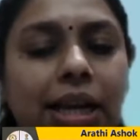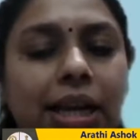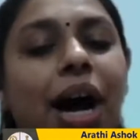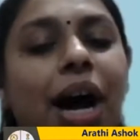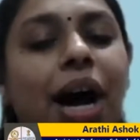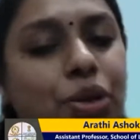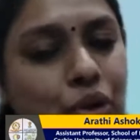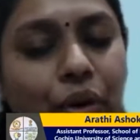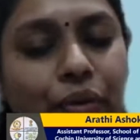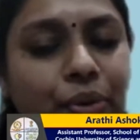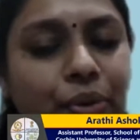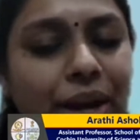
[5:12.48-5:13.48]
software
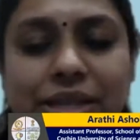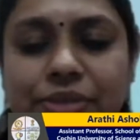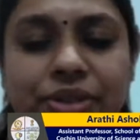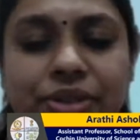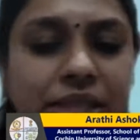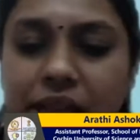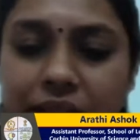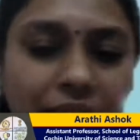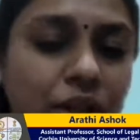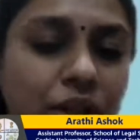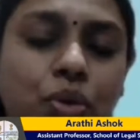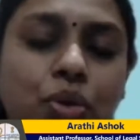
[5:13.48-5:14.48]
which has nothing to do
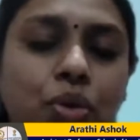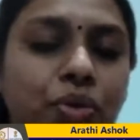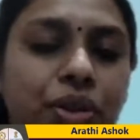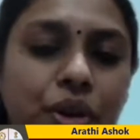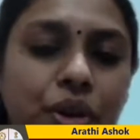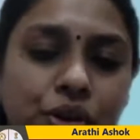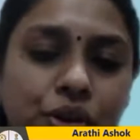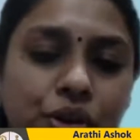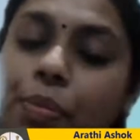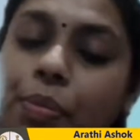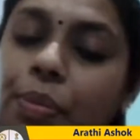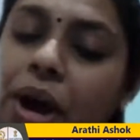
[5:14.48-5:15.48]
with your job,
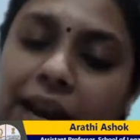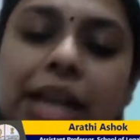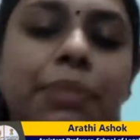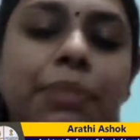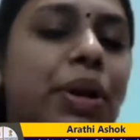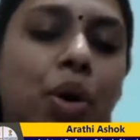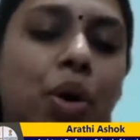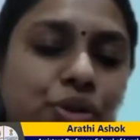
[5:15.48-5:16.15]
it belongs to you.